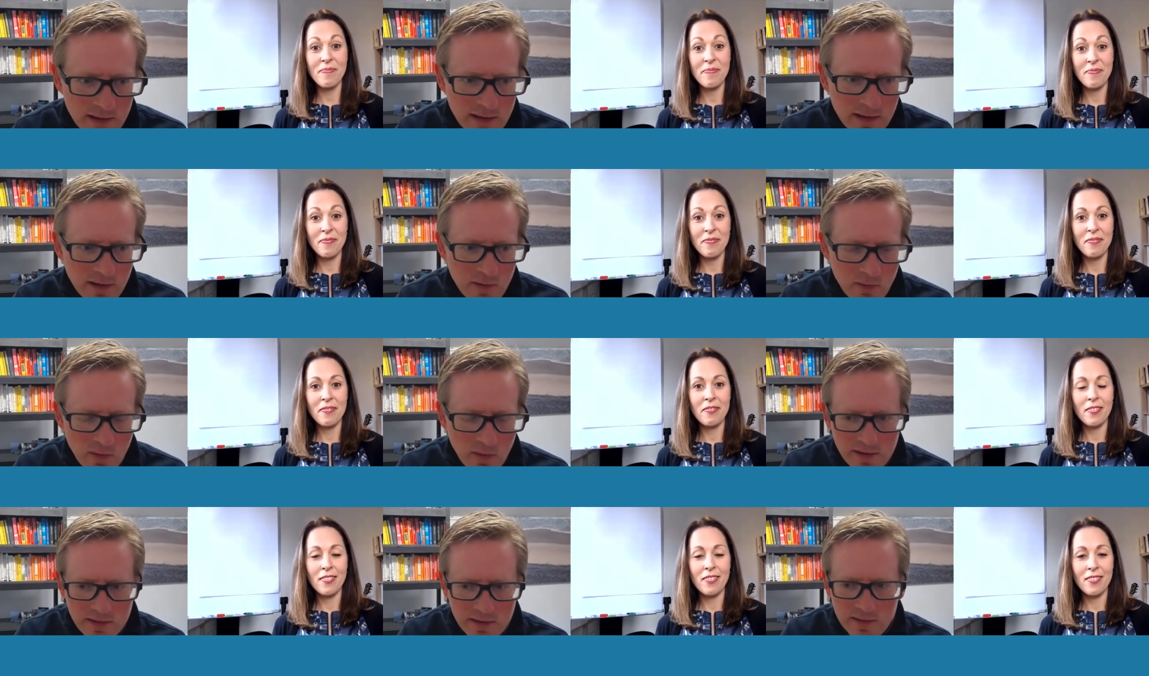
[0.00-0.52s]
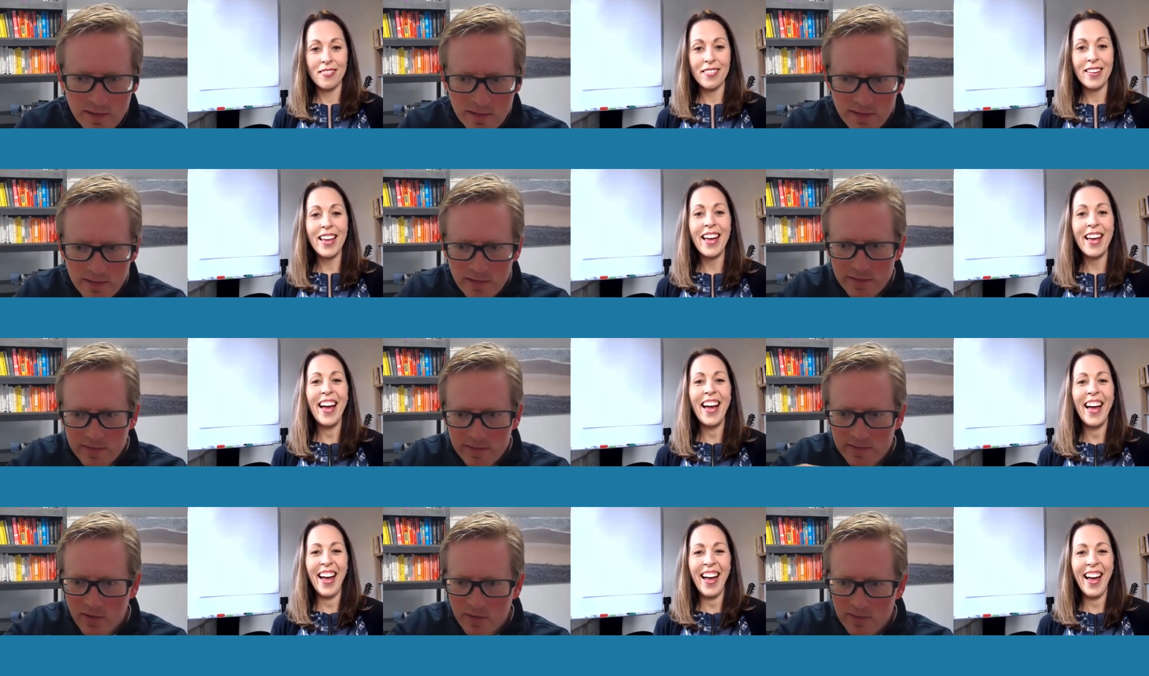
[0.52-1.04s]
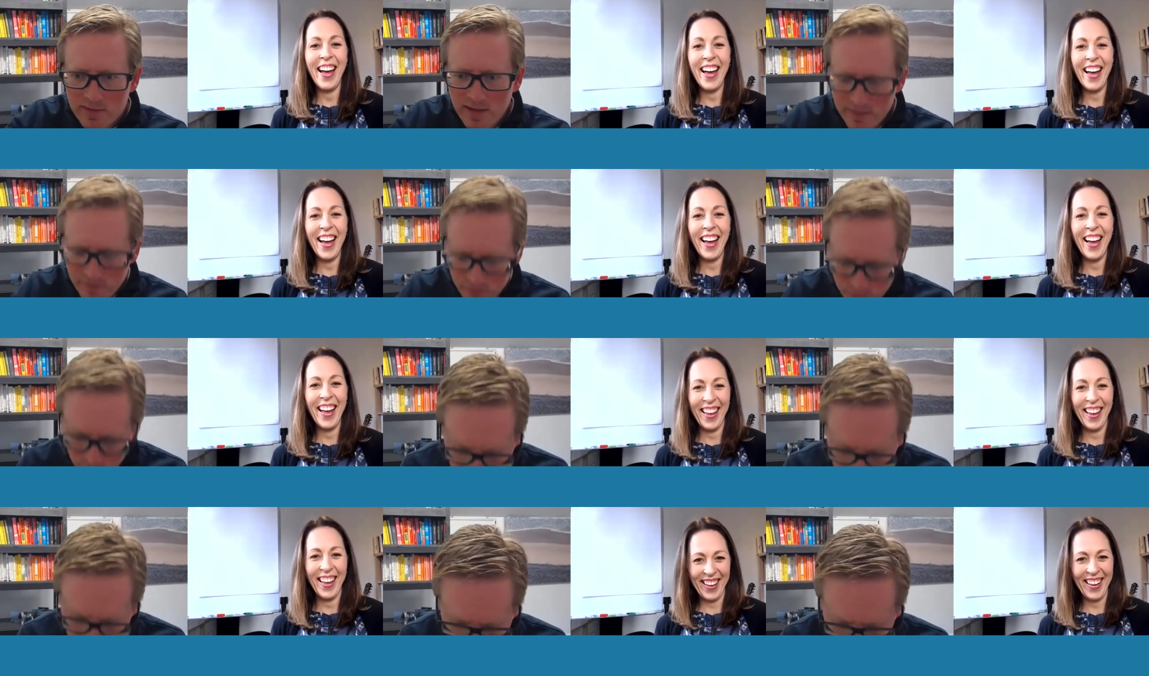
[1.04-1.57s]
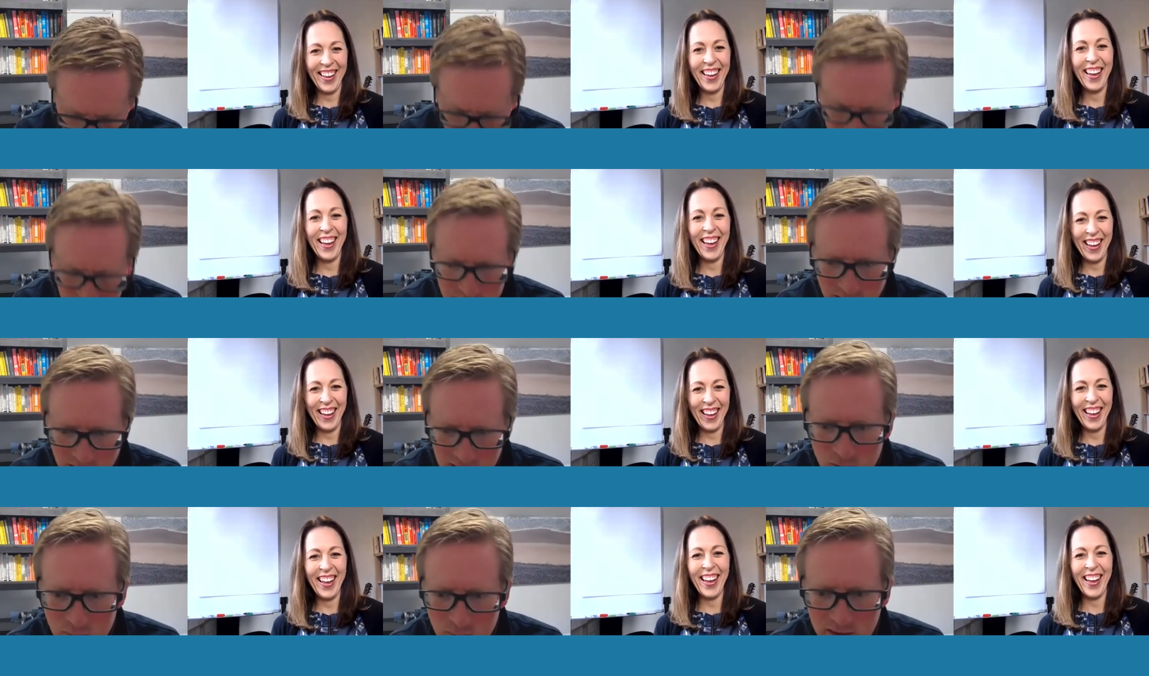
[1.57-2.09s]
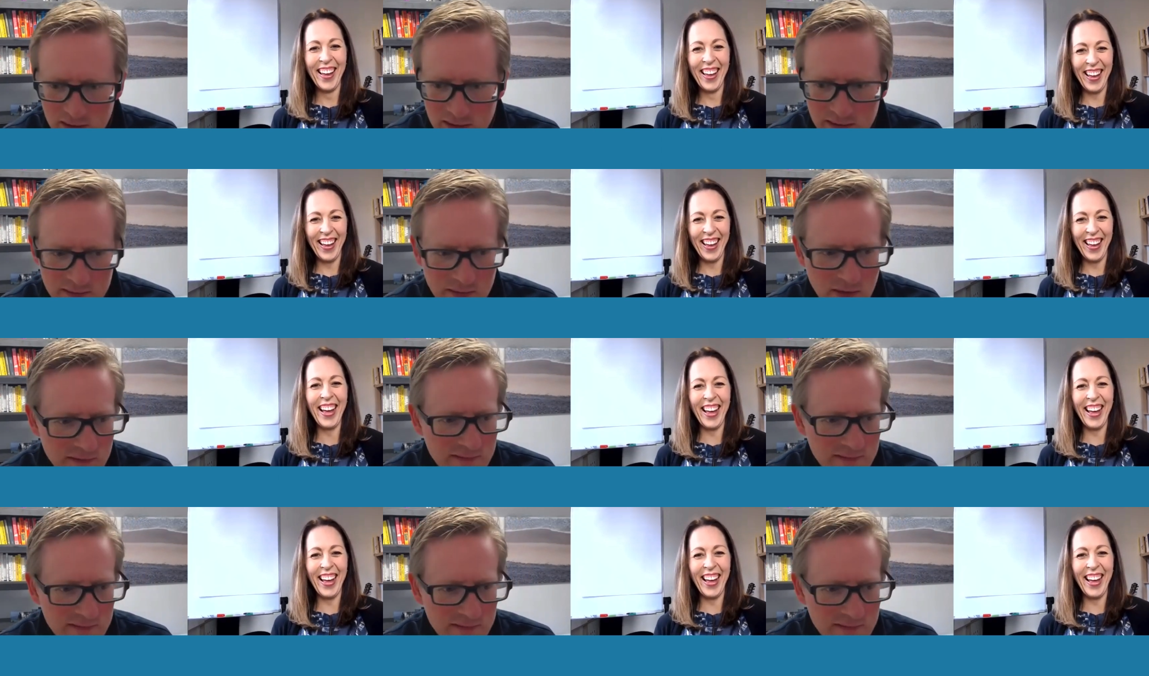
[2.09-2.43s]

Speaker 1: Right. So that's pretty awesome. That could be a nice